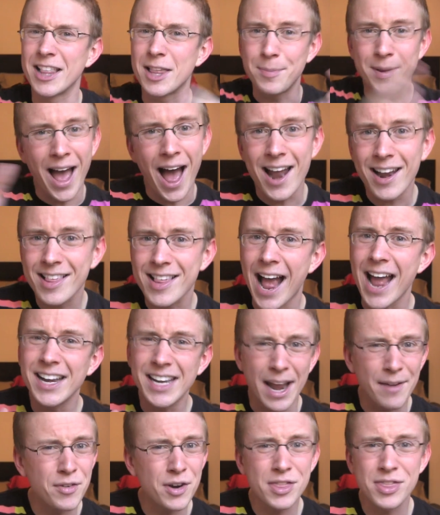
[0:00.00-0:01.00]
And to be honest, I
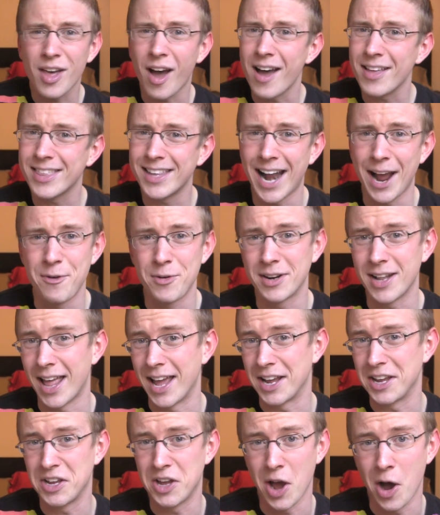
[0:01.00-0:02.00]
never thought that I would
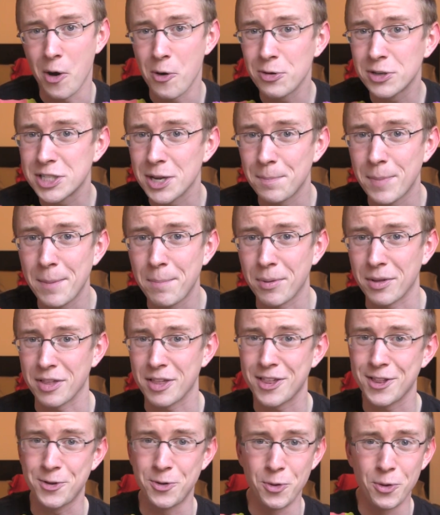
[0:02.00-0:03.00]
like go to
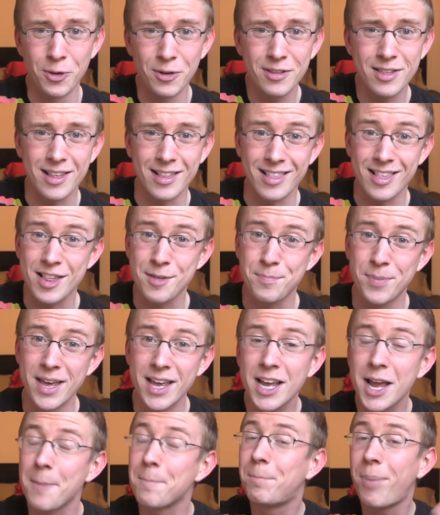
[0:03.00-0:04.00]
people's schools and
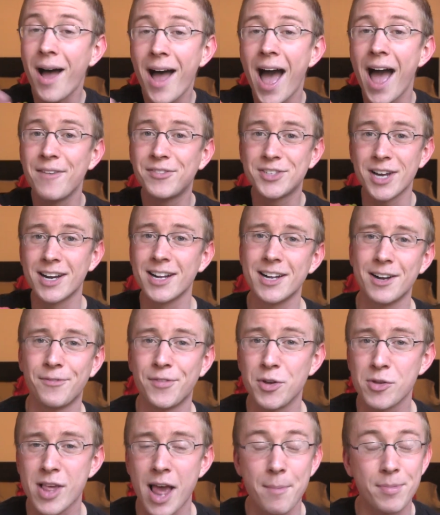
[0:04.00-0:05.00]
speak, but I've done it a
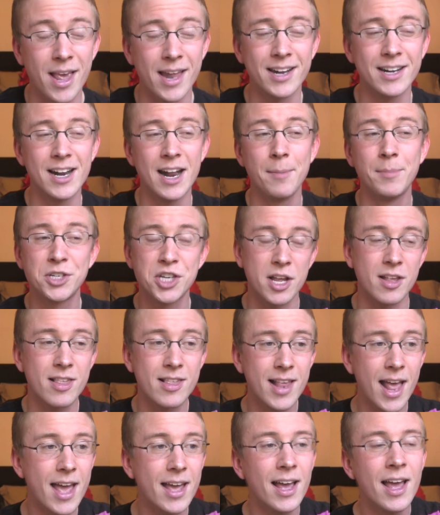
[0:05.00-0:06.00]
few times. I did it at Michigan
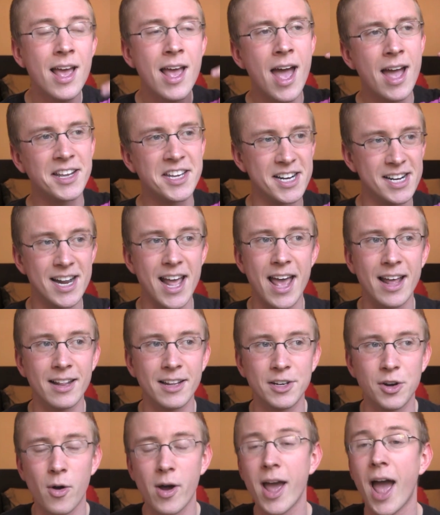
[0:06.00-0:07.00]
State, I did it at
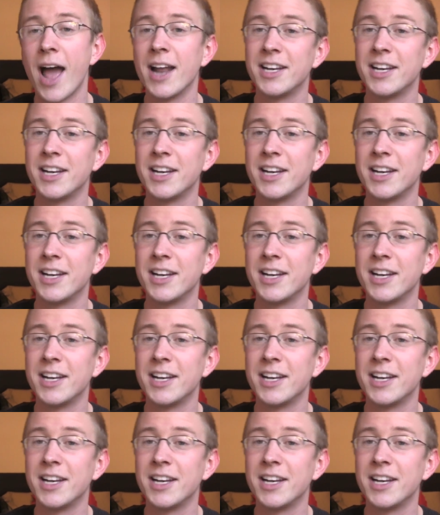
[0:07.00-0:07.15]
Illinois,